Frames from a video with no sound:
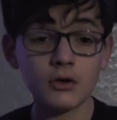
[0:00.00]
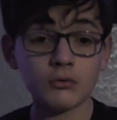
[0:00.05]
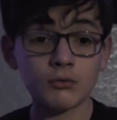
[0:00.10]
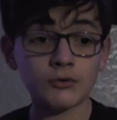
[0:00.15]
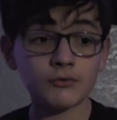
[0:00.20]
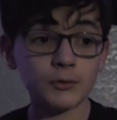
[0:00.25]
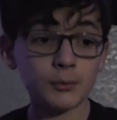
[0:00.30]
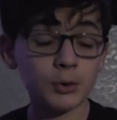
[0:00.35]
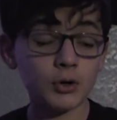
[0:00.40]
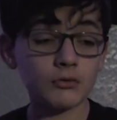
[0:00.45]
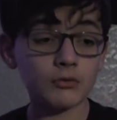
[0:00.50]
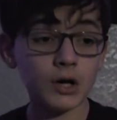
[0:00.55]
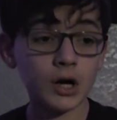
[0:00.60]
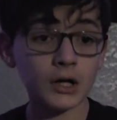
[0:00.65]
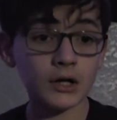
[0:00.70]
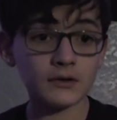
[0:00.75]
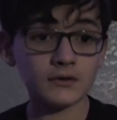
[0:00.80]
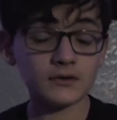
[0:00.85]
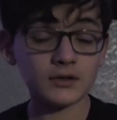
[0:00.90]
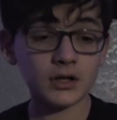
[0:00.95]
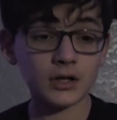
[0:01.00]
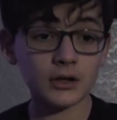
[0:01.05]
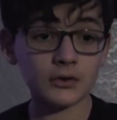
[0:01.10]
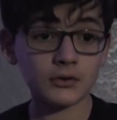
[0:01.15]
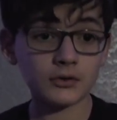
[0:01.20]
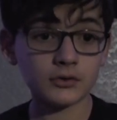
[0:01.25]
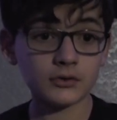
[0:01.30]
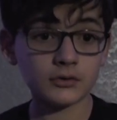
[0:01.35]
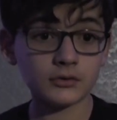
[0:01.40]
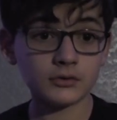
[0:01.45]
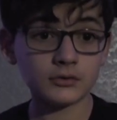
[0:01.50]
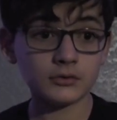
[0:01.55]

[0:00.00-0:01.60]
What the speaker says: well, if you put rockets together,